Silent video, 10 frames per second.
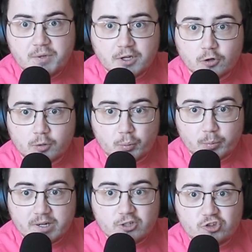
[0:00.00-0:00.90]
Big
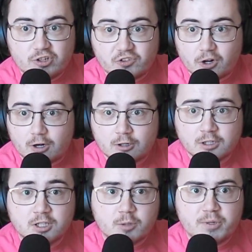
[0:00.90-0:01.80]
corporations are not
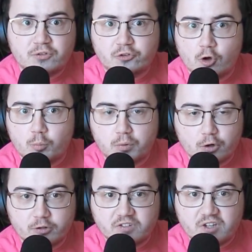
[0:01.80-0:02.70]
going to be so
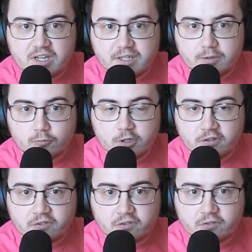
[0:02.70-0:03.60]
prone to taking
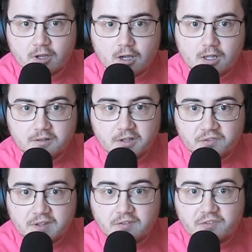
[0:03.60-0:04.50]
risks unless
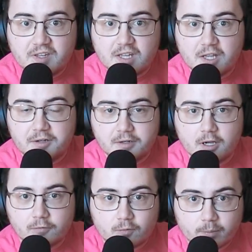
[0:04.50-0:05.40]
they see
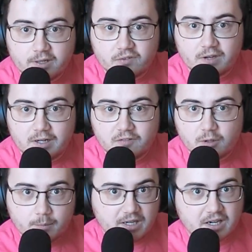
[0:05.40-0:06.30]
enough reasoning to
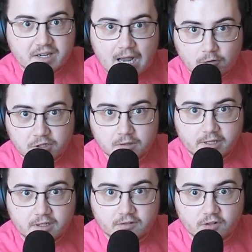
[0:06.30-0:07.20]
make a
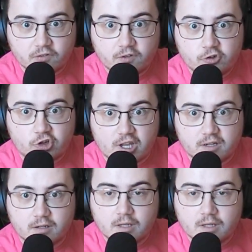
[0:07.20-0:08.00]
calculated decision.